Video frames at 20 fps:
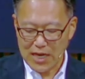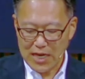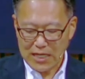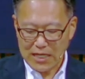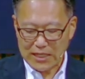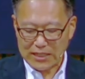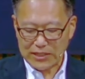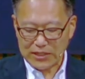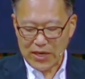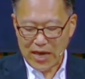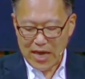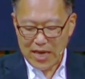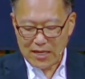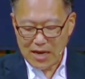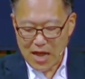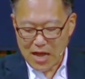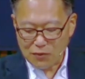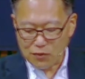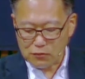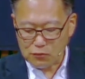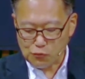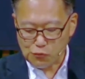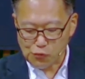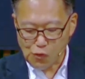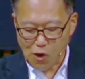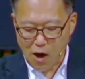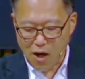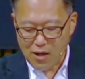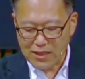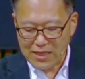It cannot
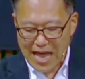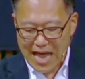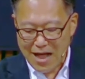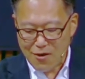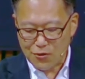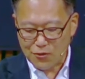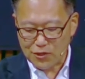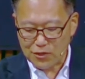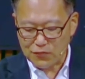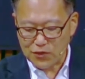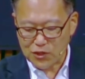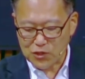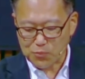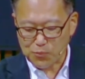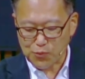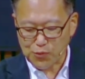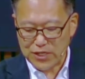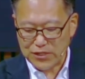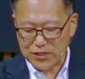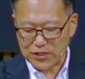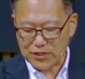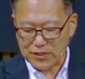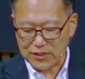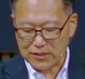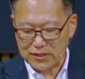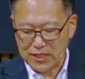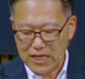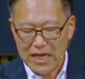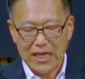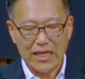crawl out of its prison.